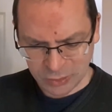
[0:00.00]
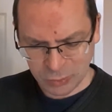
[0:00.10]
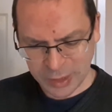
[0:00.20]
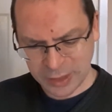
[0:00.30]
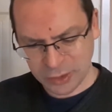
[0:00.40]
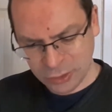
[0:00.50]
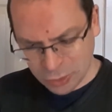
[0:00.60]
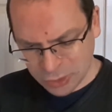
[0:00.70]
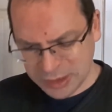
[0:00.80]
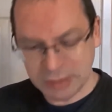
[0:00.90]
where the
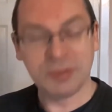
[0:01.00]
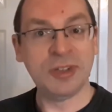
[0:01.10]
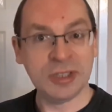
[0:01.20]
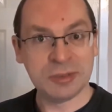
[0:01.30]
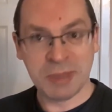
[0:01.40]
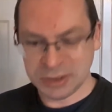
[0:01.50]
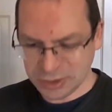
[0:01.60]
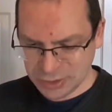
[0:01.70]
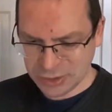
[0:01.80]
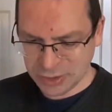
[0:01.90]
Lord gives this
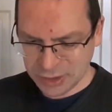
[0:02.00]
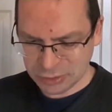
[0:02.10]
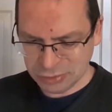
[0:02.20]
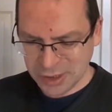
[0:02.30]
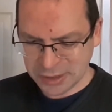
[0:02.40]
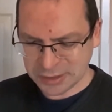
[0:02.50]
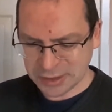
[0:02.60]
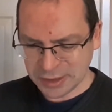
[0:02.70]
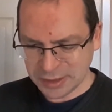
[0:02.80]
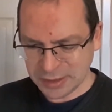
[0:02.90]
message to the Israelites,